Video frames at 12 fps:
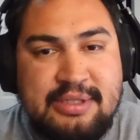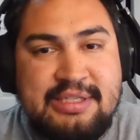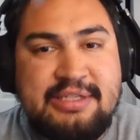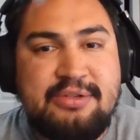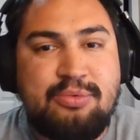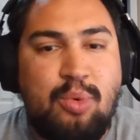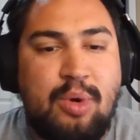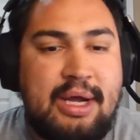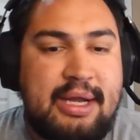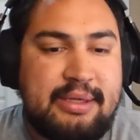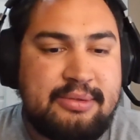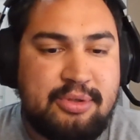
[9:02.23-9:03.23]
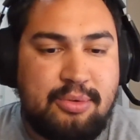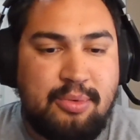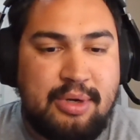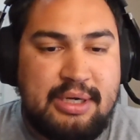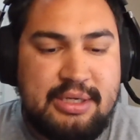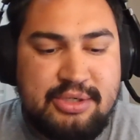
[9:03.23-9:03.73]
this is why. So
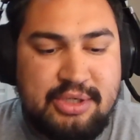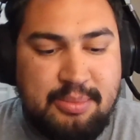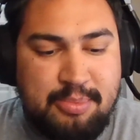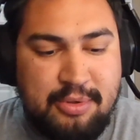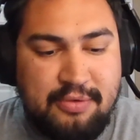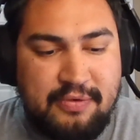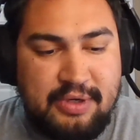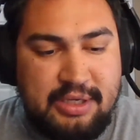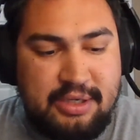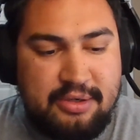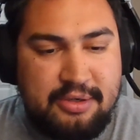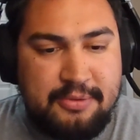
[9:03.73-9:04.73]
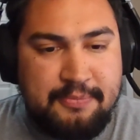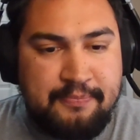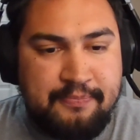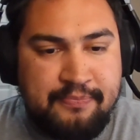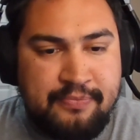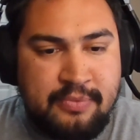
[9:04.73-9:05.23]
we're going to jump over here.
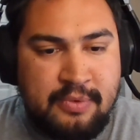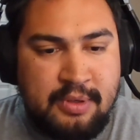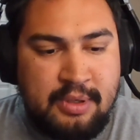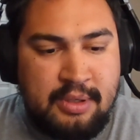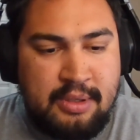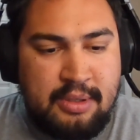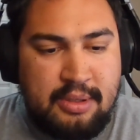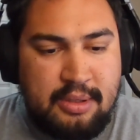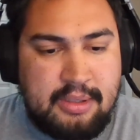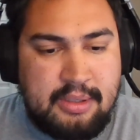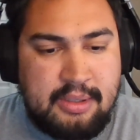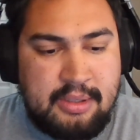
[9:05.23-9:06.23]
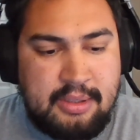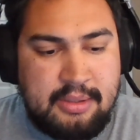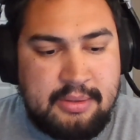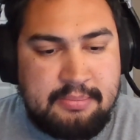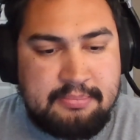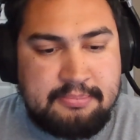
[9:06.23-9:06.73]

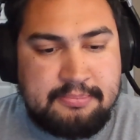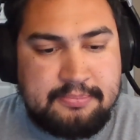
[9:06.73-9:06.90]
Um,